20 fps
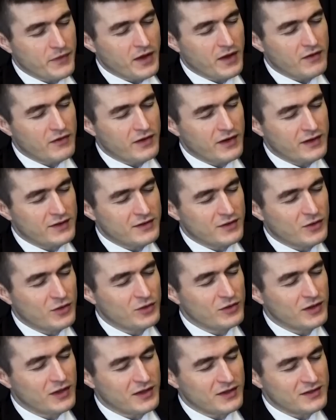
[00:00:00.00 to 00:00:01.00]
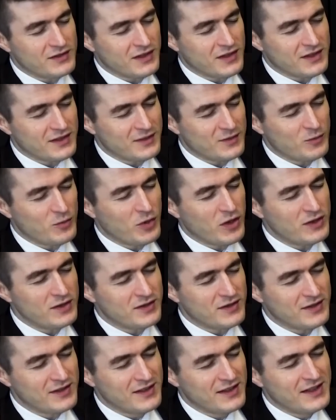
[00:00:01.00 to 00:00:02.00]
All right. Hold on a second.
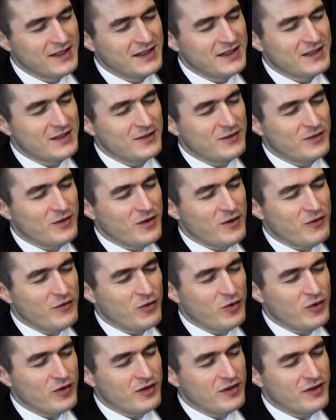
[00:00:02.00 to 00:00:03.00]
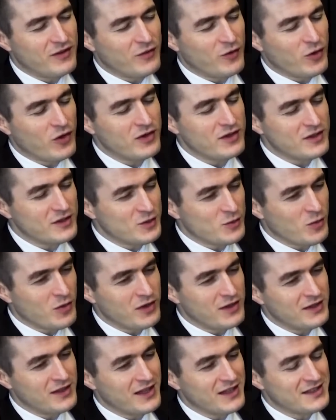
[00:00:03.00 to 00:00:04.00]
What? four hundred
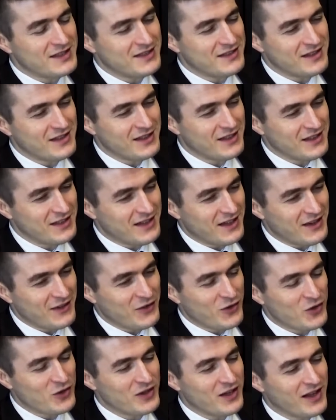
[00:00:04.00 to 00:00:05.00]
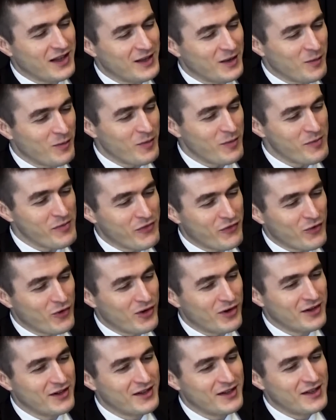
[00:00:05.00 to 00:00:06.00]
twenty. That's, uh, I've heard of that number
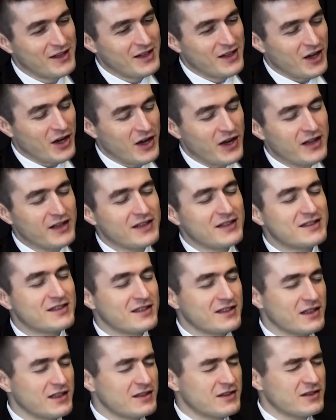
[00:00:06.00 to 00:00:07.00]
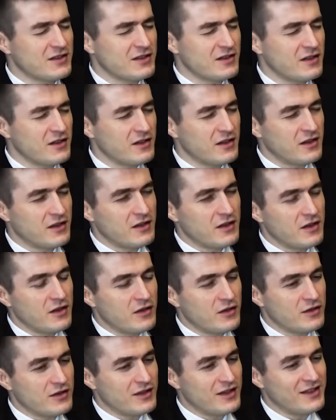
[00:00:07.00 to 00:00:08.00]
before. All right. Let's. It let's... used to be sixty-nine.
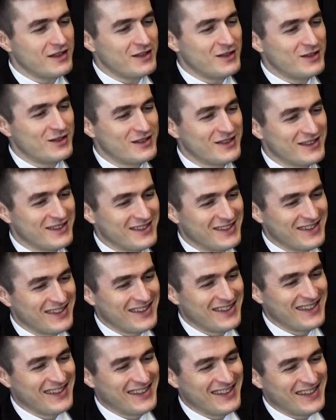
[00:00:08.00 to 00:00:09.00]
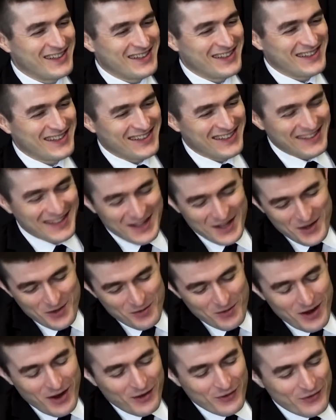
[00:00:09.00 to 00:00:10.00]
But then they changed it.
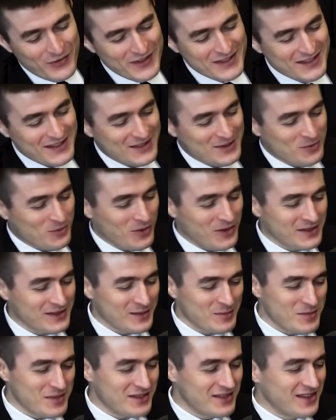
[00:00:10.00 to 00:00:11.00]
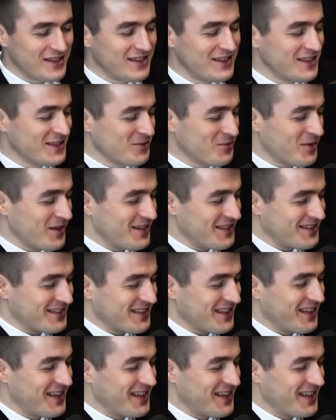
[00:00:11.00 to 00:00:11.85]
Wow, physics works in mysterious ways.